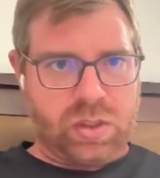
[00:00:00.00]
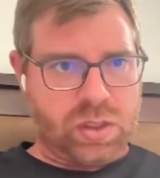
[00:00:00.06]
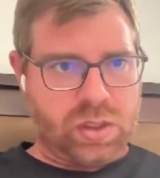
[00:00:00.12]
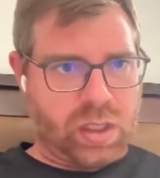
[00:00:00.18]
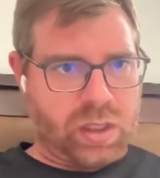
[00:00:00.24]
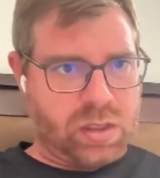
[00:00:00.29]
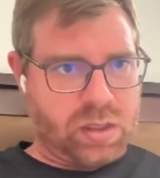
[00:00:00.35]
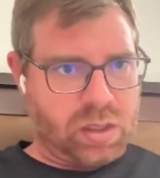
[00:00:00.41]

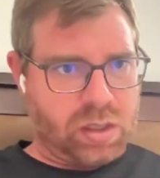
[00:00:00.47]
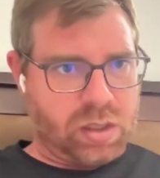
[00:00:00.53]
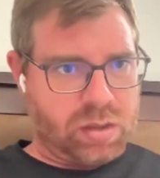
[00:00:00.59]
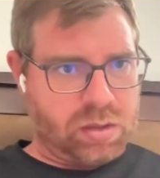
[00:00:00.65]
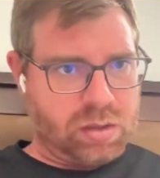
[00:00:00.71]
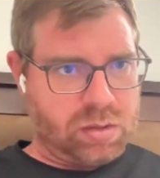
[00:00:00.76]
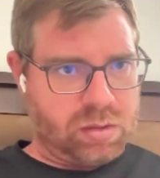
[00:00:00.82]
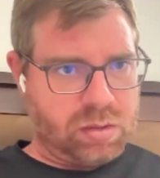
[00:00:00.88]
the side
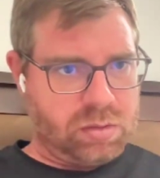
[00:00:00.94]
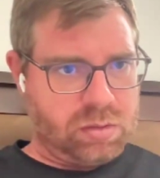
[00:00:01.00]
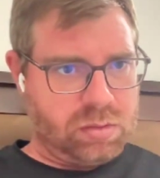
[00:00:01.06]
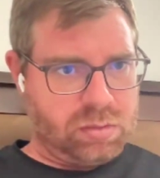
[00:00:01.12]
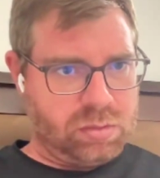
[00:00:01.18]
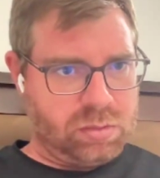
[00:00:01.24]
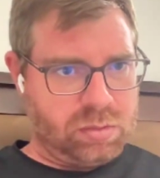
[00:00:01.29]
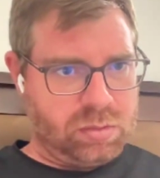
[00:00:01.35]

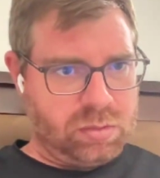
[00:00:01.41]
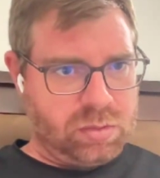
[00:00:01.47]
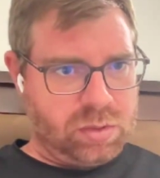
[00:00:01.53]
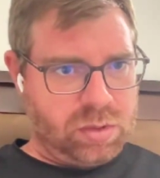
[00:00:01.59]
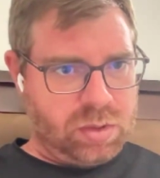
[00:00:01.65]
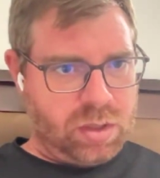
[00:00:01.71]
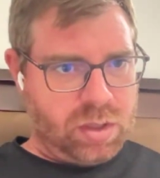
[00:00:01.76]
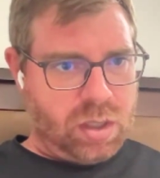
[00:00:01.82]
menu,
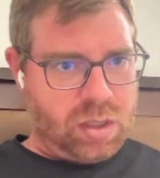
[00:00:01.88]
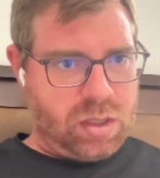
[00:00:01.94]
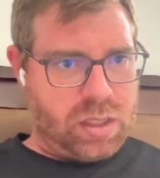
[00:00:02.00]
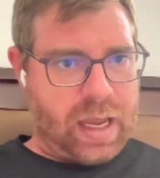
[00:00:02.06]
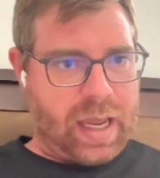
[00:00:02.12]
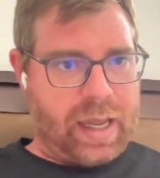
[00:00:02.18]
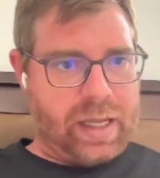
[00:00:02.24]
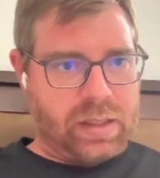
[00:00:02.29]

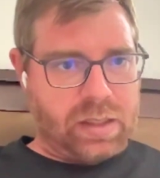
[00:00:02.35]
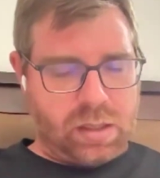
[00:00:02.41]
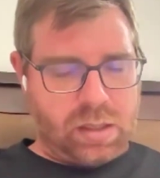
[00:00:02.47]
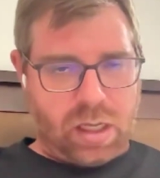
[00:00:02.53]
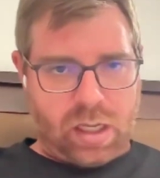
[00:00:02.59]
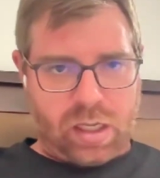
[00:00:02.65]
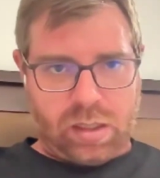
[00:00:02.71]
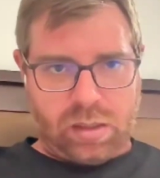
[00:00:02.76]
you see that?